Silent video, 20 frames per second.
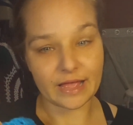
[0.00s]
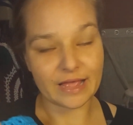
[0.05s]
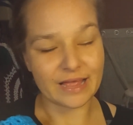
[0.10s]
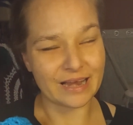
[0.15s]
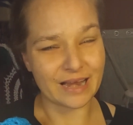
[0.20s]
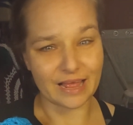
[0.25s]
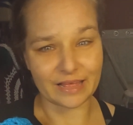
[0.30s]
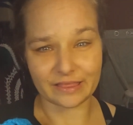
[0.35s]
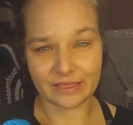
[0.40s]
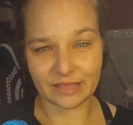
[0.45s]

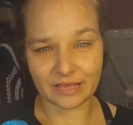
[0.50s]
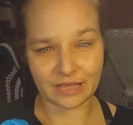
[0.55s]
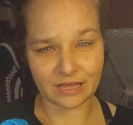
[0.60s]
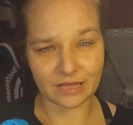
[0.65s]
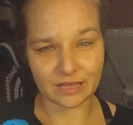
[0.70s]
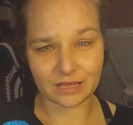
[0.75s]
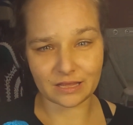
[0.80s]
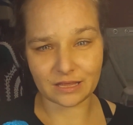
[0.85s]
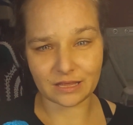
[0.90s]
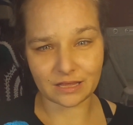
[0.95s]
And I
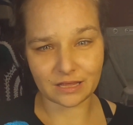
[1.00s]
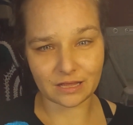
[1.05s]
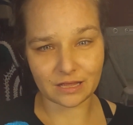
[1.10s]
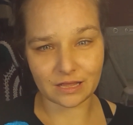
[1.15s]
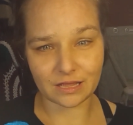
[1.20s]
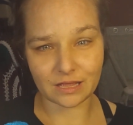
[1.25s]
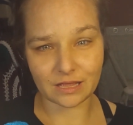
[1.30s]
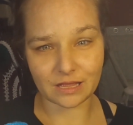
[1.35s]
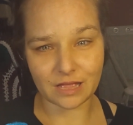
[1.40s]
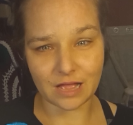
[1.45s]
think
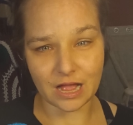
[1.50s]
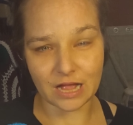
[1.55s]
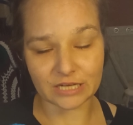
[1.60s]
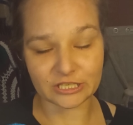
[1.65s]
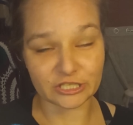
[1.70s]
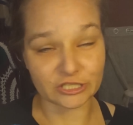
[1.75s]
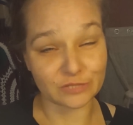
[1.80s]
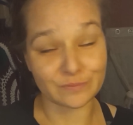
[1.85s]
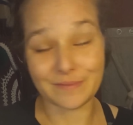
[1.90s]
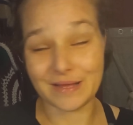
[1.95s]
I
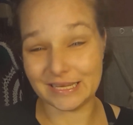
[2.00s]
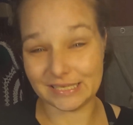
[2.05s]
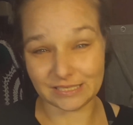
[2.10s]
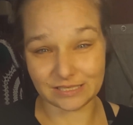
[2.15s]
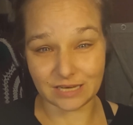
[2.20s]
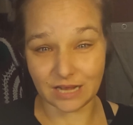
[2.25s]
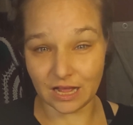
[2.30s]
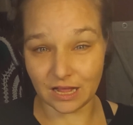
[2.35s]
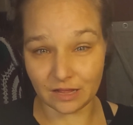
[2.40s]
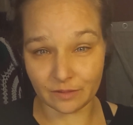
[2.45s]
just
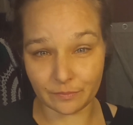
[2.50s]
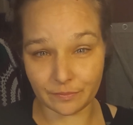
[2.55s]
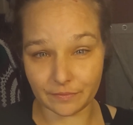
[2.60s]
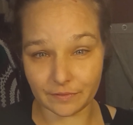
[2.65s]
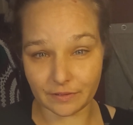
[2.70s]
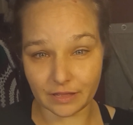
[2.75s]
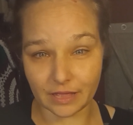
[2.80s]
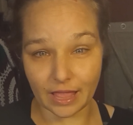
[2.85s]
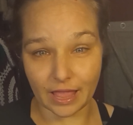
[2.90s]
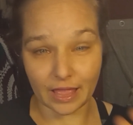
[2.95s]
messed up
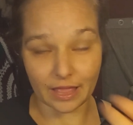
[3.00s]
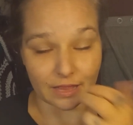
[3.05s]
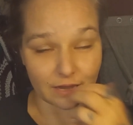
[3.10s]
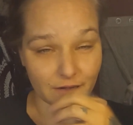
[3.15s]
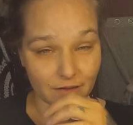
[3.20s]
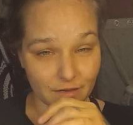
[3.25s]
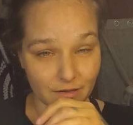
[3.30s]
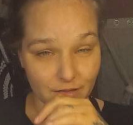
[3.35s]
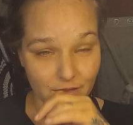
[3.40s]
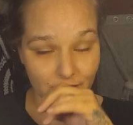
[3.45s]

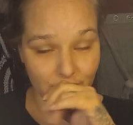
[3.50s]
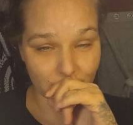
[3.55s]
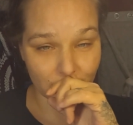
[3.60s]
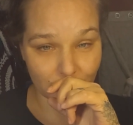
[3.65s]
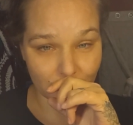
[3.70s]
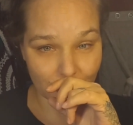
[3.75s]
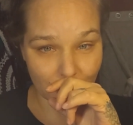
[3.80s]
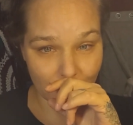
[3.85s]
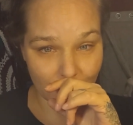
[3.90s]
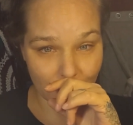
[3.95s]
and
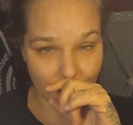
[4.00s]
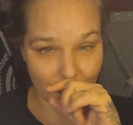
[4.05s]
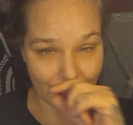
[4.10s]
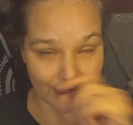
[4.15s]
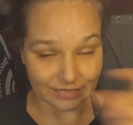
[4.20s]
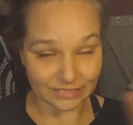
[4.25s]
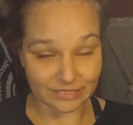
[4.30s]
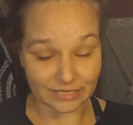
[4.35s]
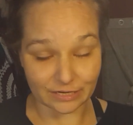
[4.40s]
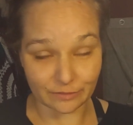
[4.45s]

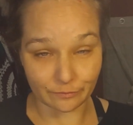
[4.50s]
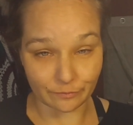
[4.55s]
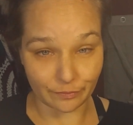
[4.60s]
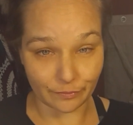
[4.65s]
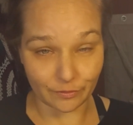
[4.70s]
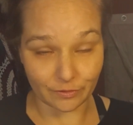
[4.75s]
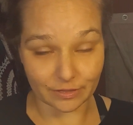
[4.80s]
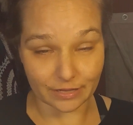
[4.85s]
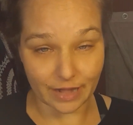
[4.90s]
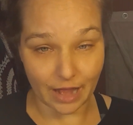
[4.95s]
I didn't
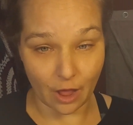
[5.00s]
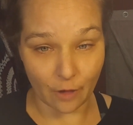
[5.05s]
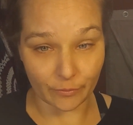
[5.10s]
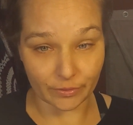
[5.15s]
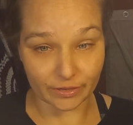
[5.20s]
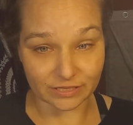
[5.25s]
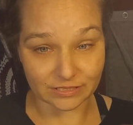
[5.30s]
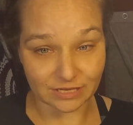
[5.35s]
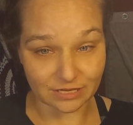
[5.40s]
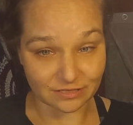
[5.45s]
pull it out
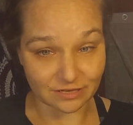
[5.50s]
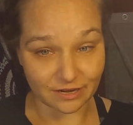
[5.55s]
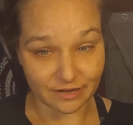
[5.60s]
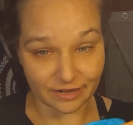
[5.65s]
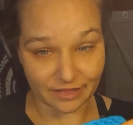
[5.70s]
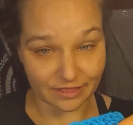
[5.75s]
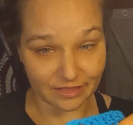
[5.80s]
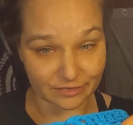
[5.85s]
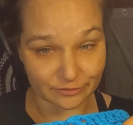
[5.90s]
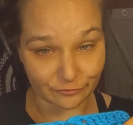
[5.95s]
because I was
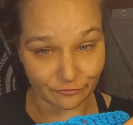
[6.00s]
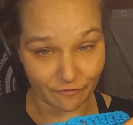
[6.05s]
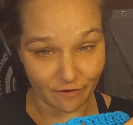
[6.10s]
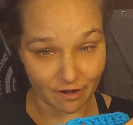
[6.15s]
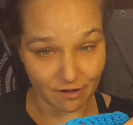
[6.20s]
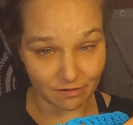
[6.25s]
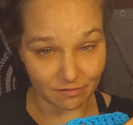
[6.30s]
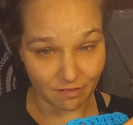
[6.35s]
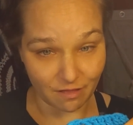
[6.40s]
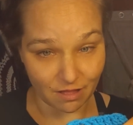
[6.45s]
already this
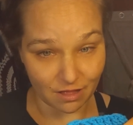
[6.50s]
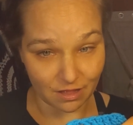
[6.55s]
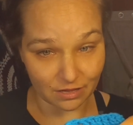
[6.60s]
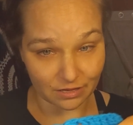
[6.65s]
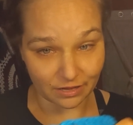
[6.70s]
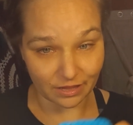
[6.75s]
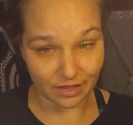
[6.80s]
far along.